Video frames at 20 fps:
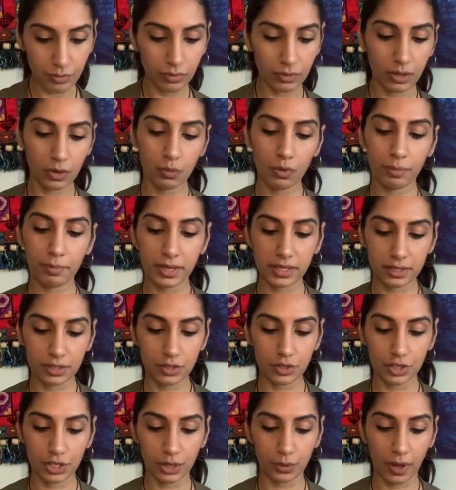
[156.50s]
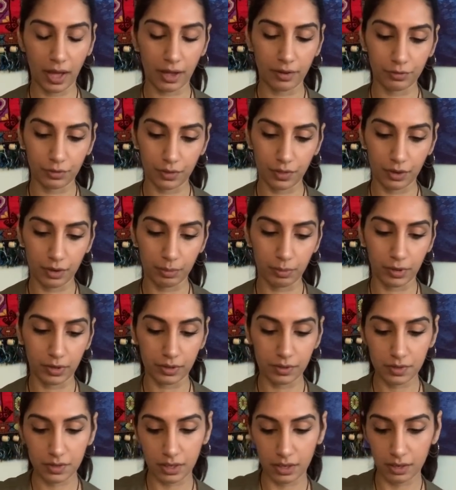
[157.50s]
What message do you have for their
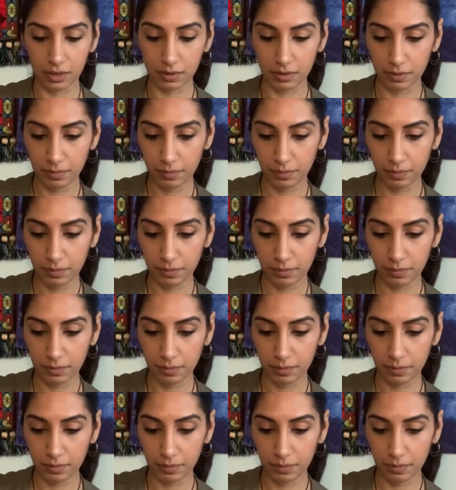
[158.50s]
person?